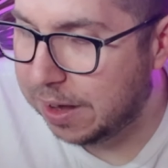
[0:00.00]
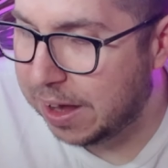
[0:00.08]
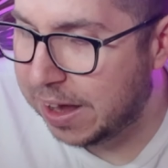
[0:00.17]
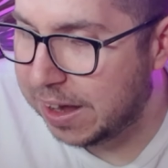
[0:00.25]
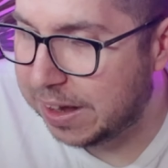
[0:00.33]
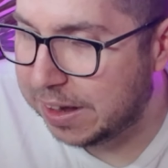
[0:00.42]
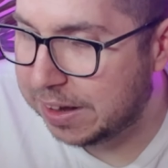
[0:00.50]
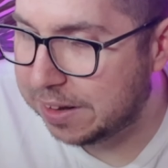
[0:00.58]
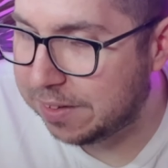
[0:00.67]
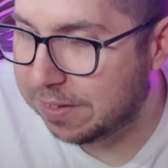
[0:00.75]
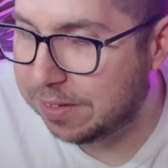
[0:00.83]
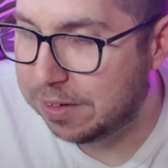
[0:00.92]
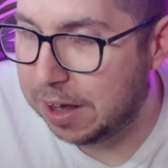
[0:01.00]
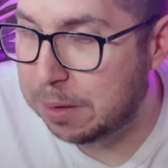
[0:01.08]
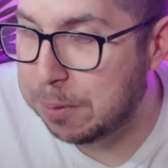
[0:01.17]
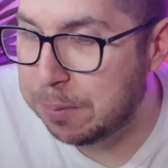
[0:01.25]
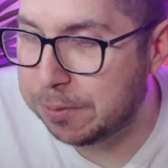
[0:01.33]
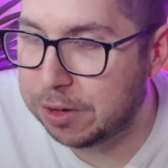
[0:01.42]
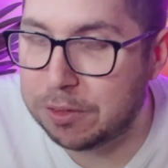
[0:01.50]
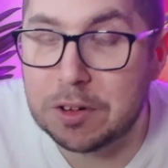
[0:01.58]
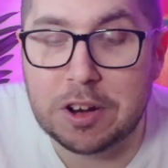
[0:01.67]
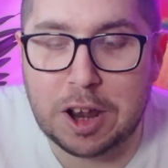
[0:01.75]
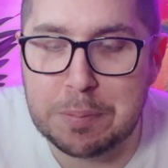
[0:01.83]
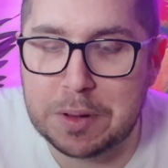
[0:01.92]
And at the moment they're on
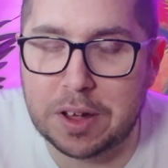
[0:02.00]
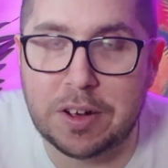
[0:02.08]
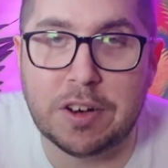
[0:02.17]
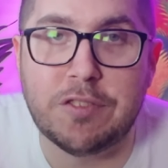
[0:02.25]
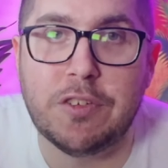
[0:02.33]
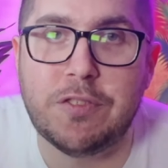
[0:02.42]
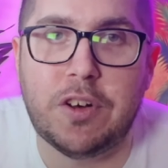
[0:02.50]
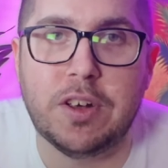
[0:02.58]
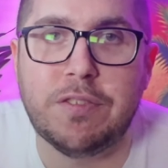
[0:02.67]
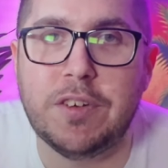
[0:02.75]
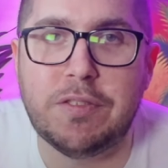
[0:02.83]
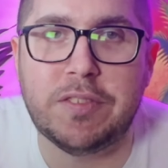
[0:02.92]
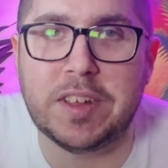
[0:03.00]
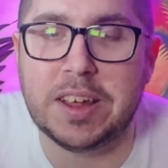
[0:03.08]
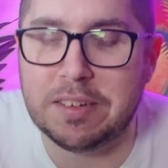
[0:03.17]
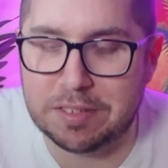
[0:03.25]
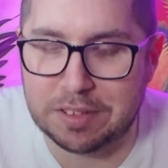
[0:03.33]
Clubcard for £5.50.